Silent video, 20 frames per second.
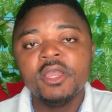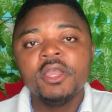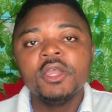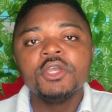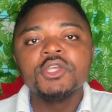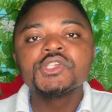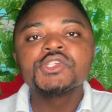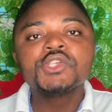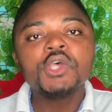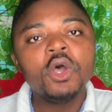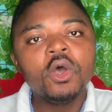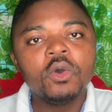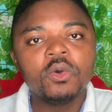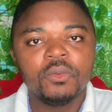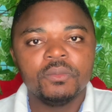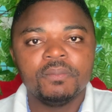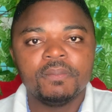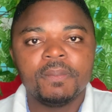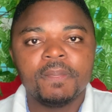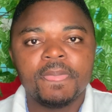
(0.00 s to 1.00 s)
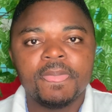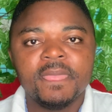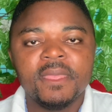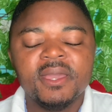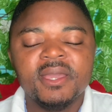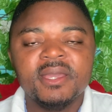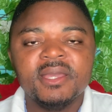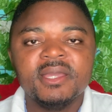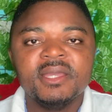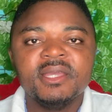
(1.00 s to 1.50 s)
So,
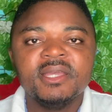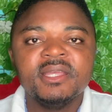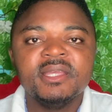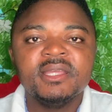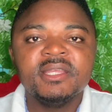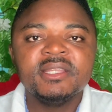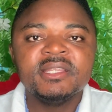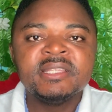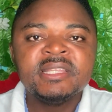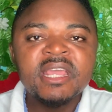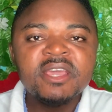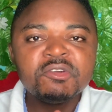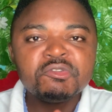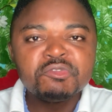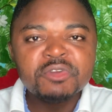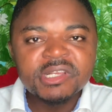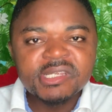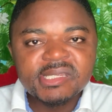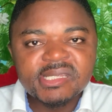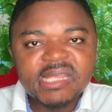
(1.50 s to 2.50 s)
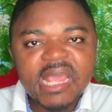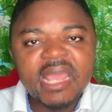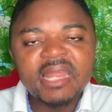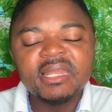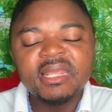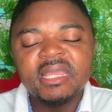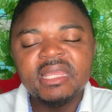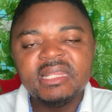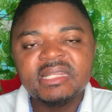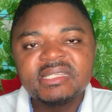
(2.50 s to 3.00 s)
the
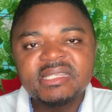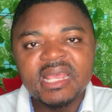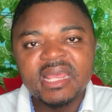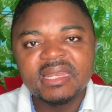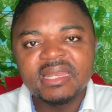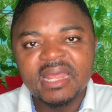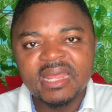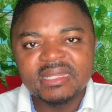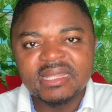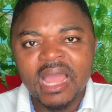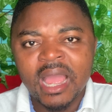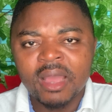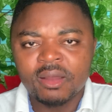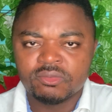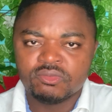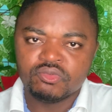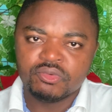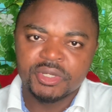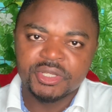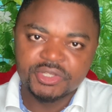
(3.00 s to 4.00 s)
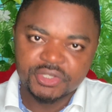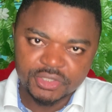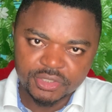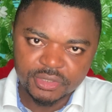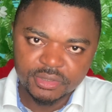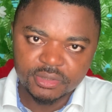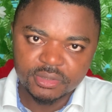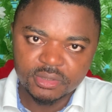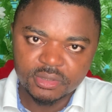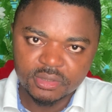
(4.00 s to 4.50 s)
recent internet outage
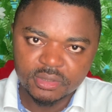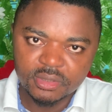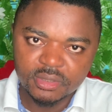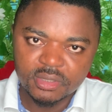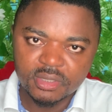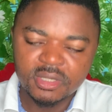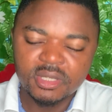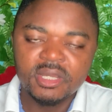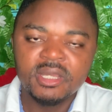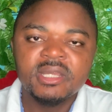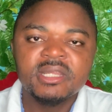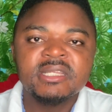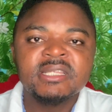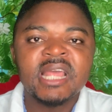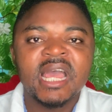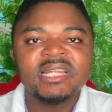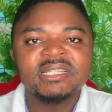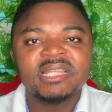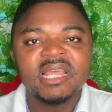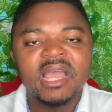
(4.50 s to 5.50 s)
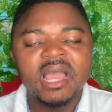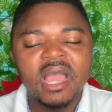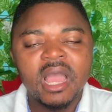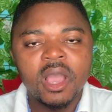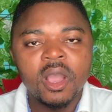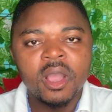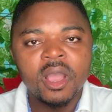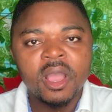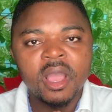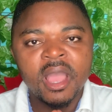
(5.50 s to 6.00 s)
that
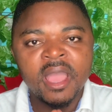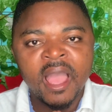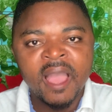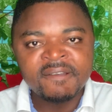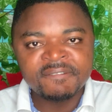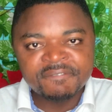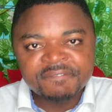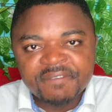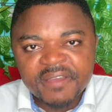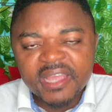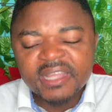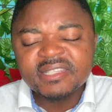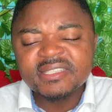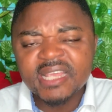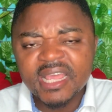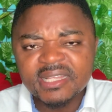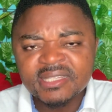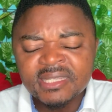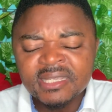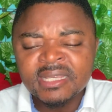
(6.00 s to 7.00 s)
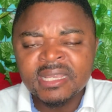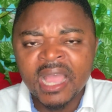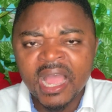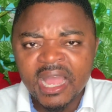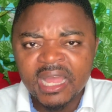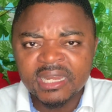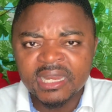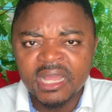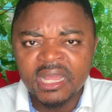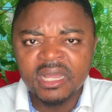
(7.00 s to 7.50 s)
affected
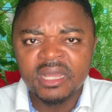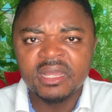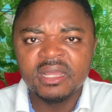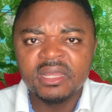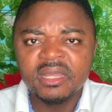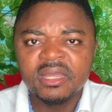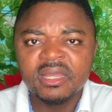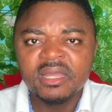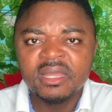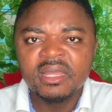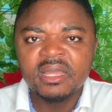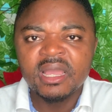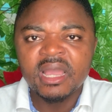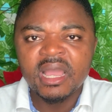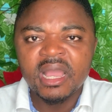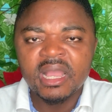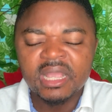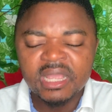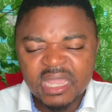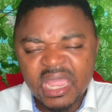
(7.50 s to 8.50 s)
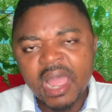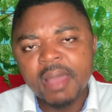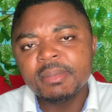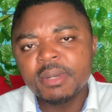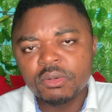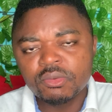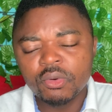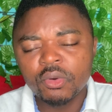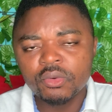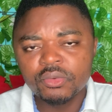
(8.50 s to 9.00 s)
Ghana,
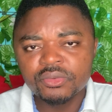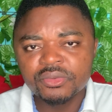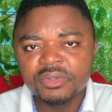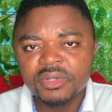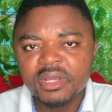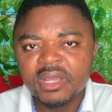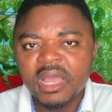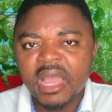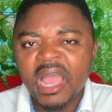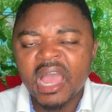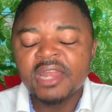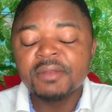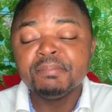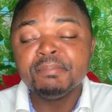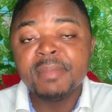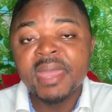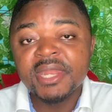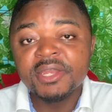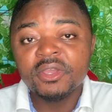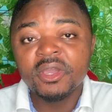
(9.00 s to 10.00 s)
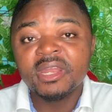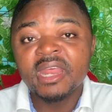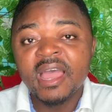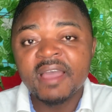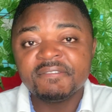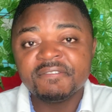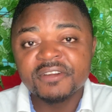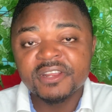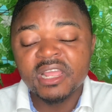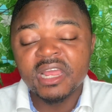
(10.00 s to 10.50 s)
Cameroon, and many other
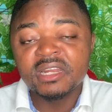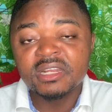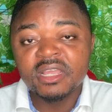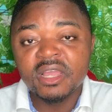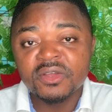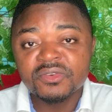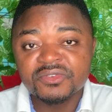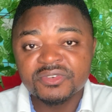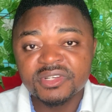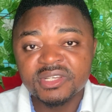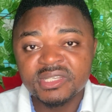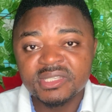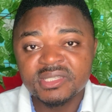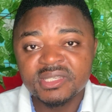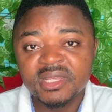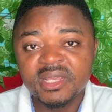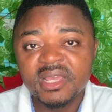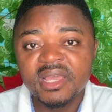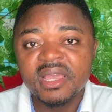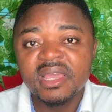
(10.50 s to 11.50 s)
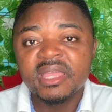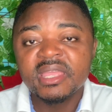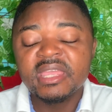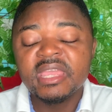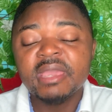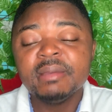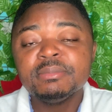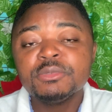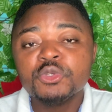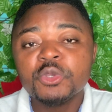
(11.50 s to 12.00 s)
African countries
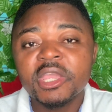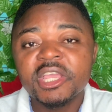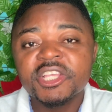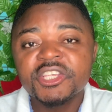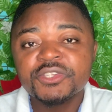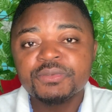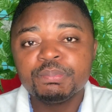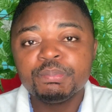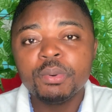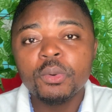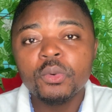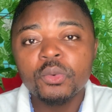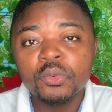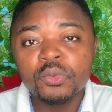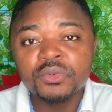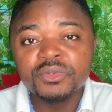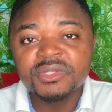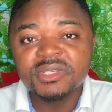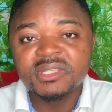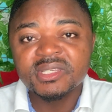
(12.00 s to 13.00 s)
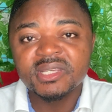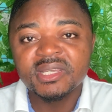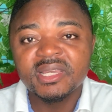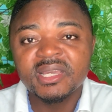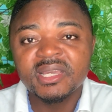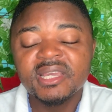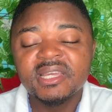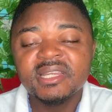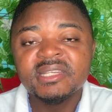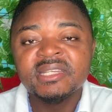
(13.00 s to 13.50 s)
came to expose
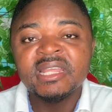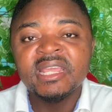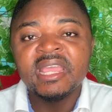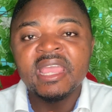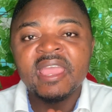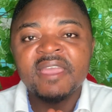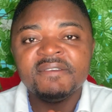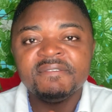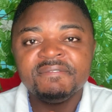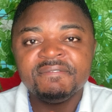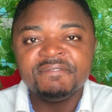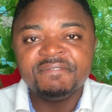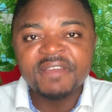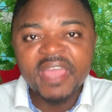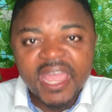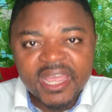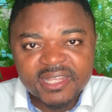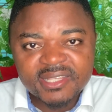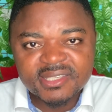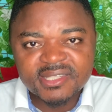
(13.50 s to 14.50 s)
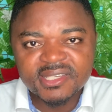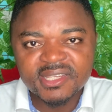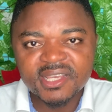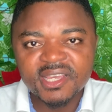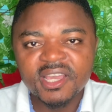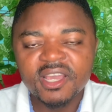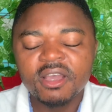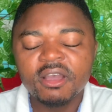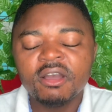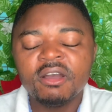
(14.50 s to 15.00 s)
the effect
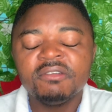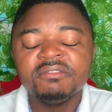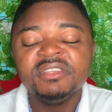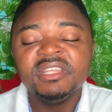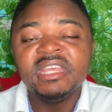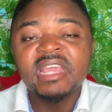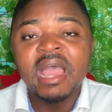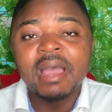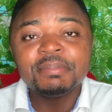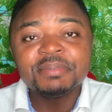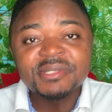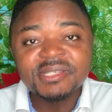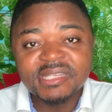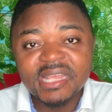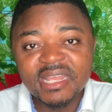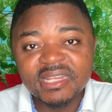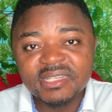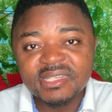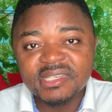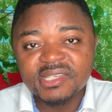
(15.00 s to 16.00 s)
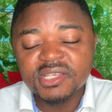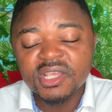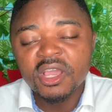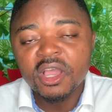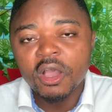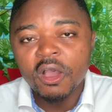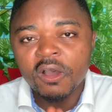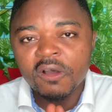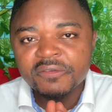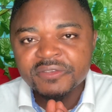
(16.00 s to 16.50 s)
of the absence
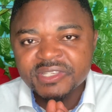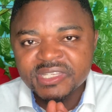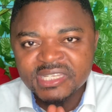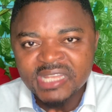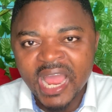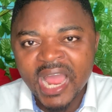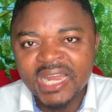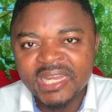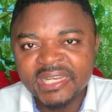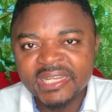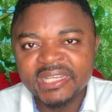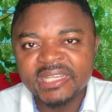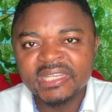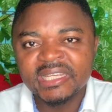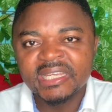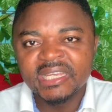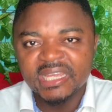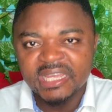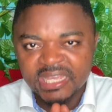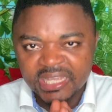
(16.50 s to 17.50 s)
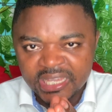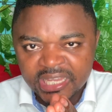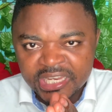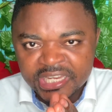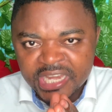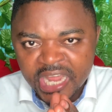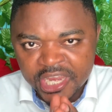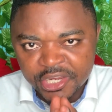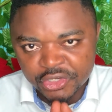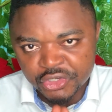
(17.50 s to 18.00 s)
of Starlink in
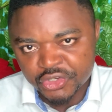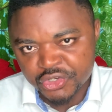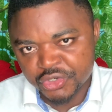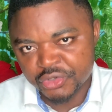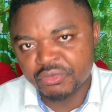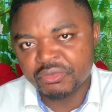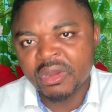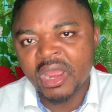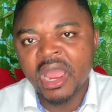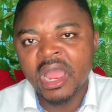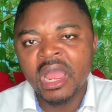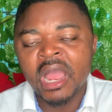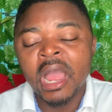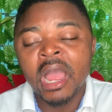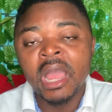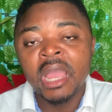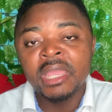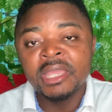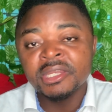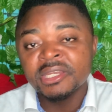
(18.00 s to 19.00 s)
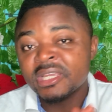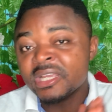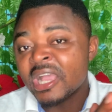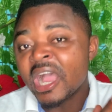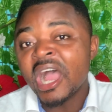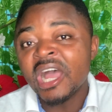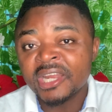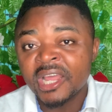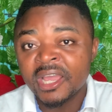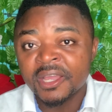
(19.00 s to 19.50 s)
Nigeria, in
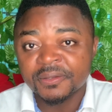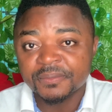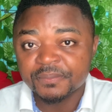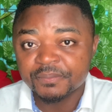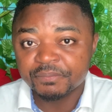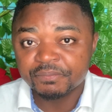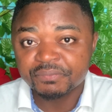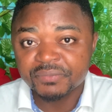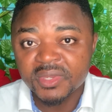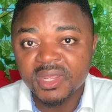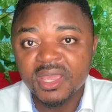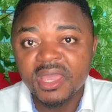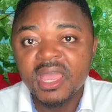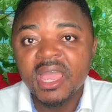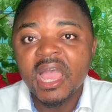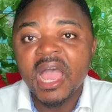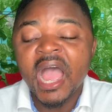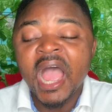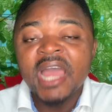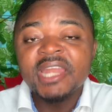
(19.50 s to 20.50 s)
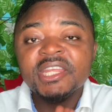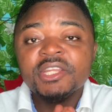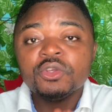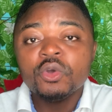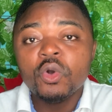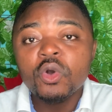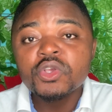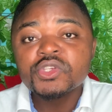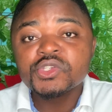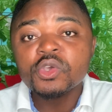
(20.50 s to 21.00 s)
Ghana. And it
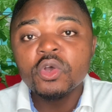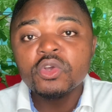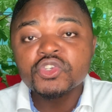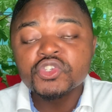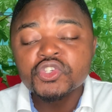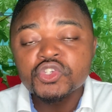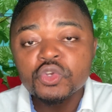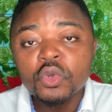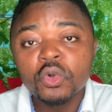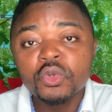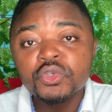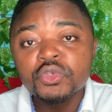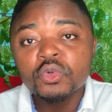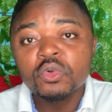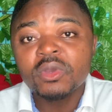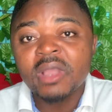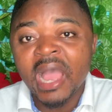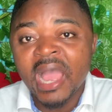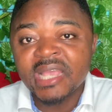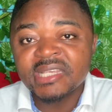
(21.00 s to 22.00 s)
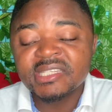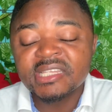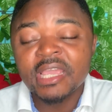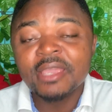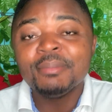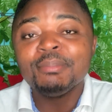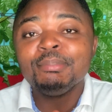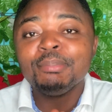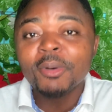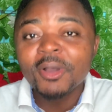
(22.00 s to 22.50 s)
also showed you guys the
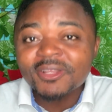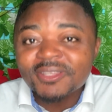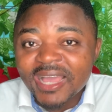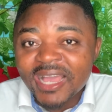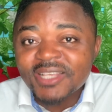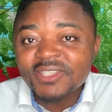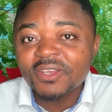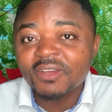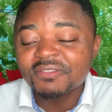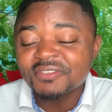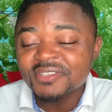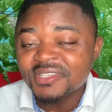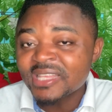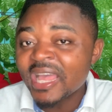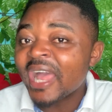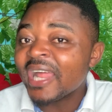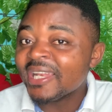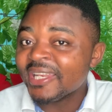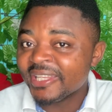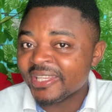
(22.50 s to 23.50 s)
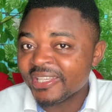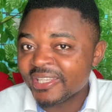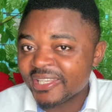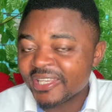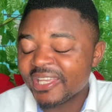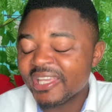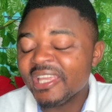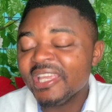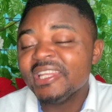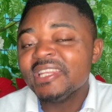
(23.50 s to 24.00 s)
importance of Starlink
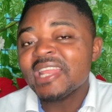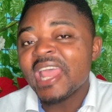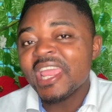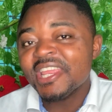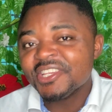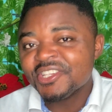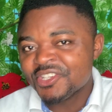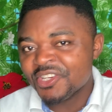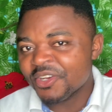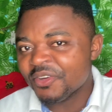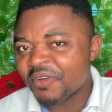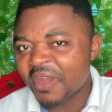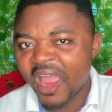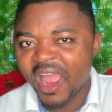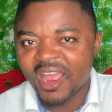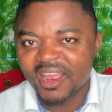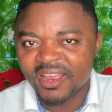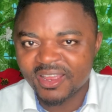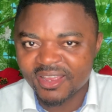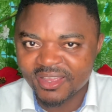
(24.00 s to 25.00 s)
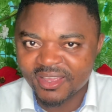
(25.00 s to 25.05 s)
in Nigeria.